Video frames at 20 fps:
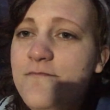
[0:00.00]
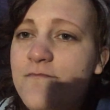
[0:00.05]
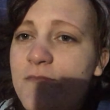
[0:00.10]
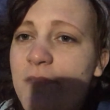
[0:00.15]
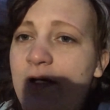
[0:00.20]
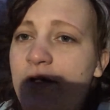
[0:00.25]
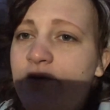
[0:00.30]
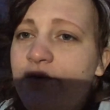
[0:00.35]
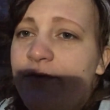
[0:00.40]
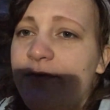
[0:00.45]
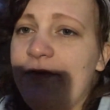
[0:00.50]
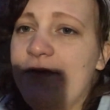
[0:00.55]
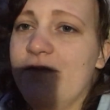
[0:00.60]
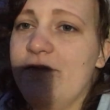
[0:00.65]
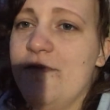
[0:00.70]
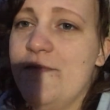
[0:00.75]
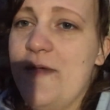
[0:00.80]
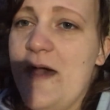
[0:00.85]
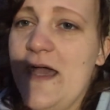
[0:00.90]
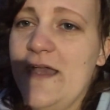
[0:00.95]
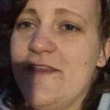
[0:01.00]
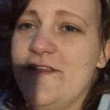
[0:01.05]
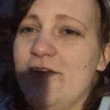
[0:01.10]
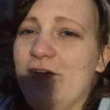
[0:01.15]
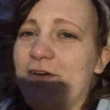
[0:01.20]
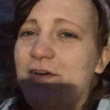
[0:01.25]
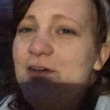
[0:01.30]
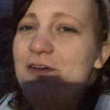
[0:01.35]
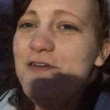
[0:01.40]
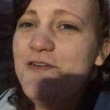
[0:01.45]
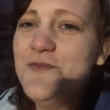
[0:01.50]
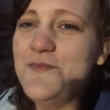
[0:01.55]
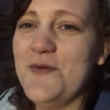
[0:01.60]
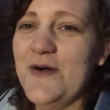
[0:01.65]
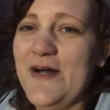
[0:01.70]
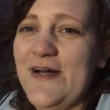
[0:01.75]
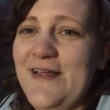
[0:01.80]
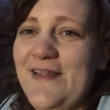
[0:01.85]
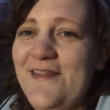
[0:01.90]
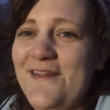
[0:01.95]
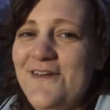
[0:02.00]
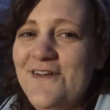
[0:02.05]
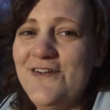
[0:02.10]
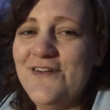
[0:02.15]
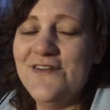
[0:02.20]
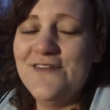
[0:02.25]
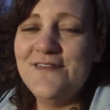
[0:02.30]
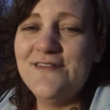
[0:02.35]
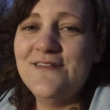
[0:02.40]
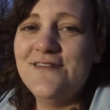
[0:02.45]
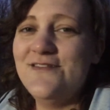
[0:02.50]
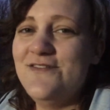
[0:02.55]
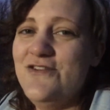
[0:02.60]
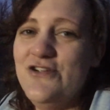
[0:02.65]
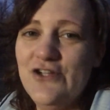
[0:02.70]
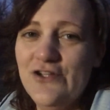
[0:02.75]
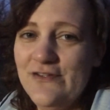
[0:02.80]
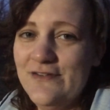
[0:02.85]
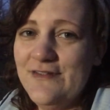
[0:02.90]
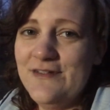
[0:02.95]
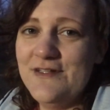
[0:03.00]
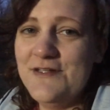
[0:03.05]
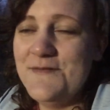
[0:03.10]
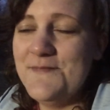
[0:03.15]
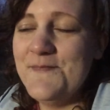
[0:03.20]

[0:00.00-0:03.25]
most of the backyard, but there's just